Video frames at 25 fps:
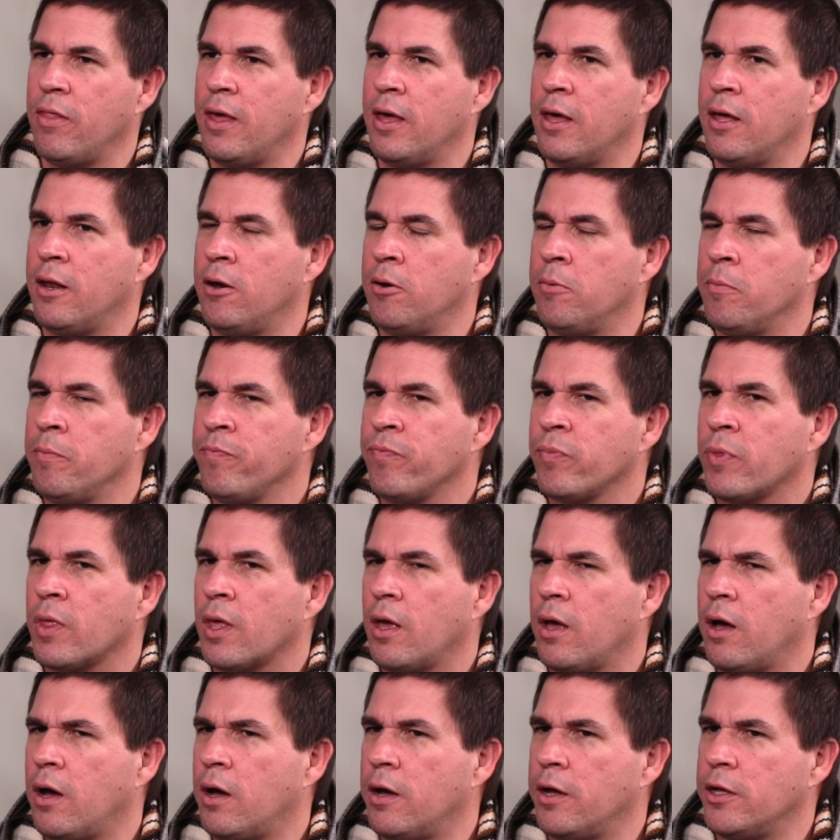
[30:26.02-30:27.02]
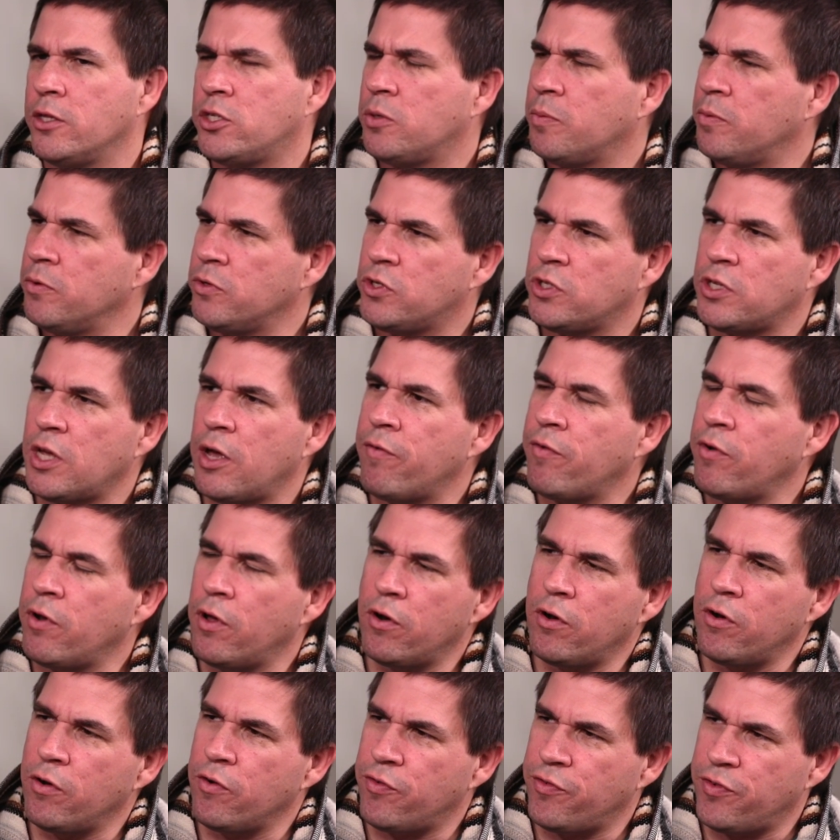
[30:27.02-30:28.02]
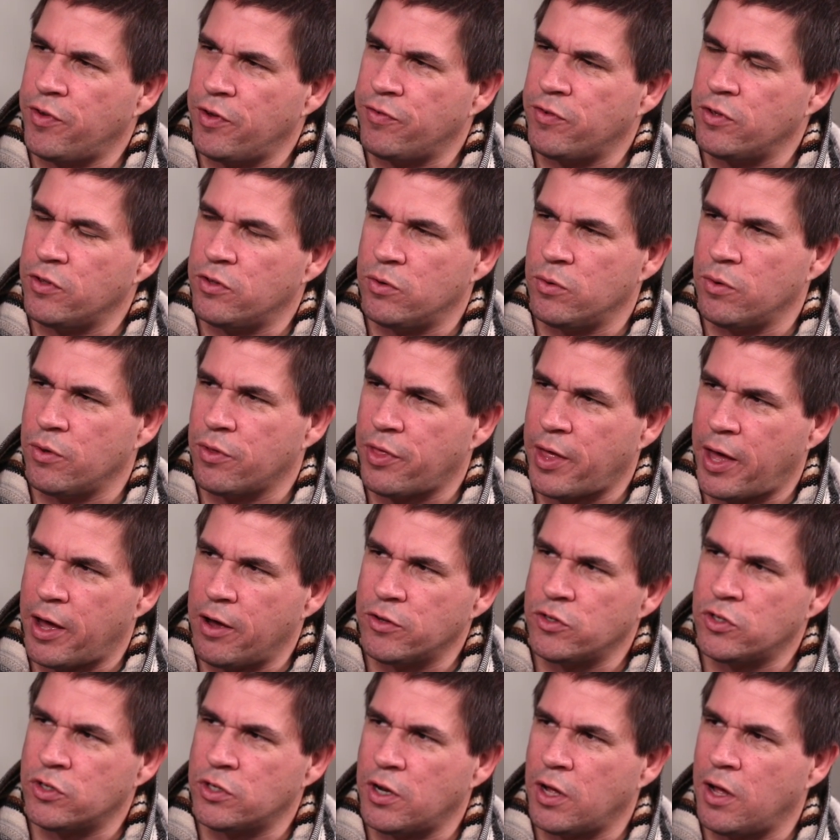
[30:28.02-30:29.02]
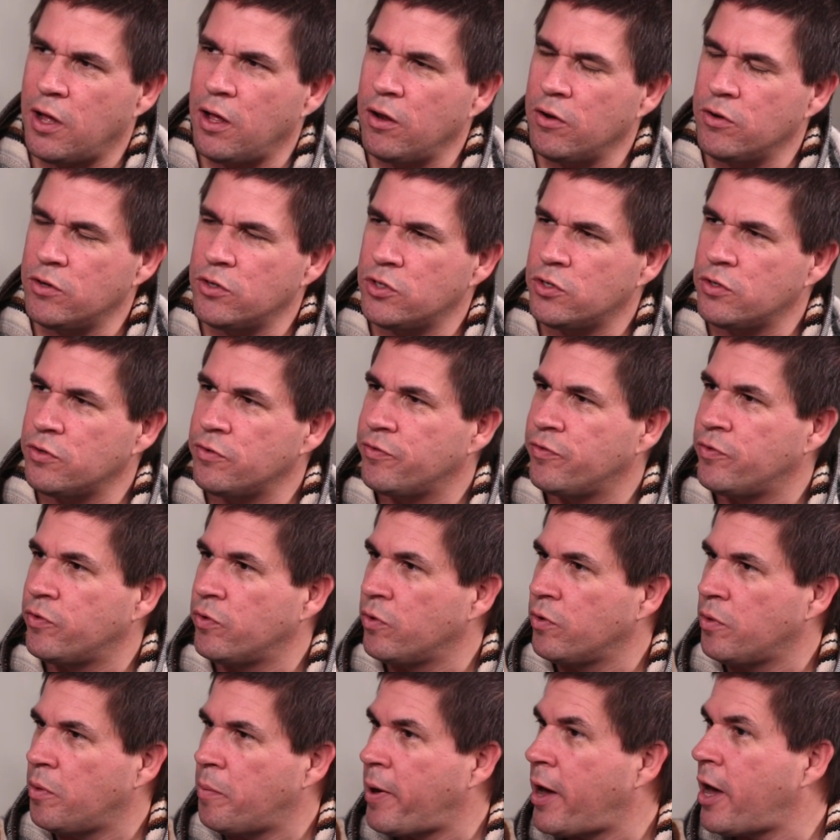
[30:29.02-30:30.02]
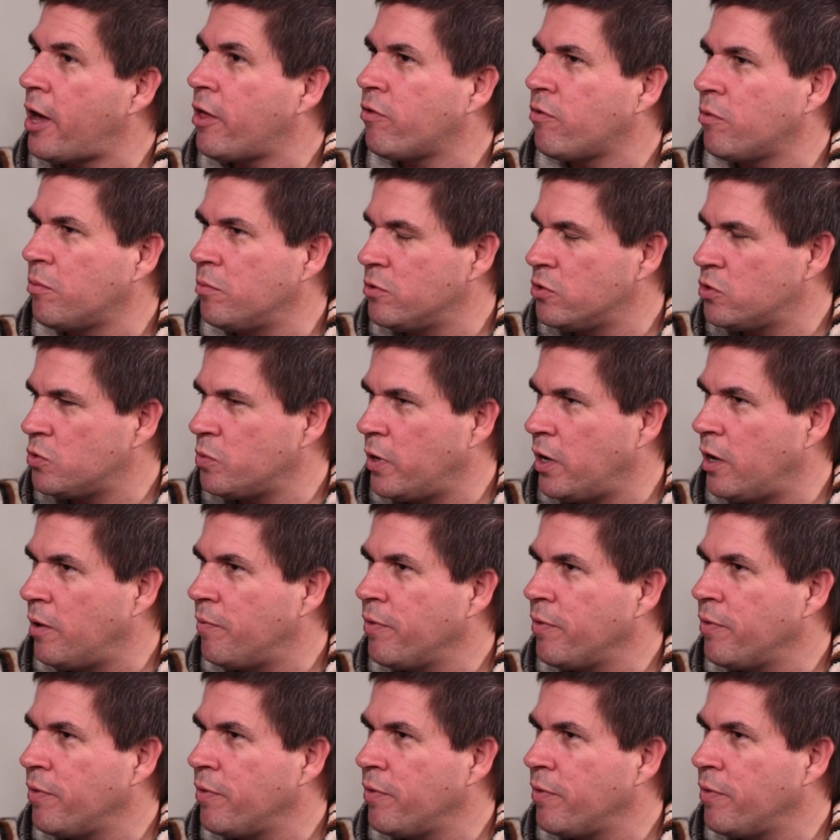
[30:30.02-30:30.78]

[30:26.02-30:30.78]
then it's about $750 to $1,000 for the bathroom as well.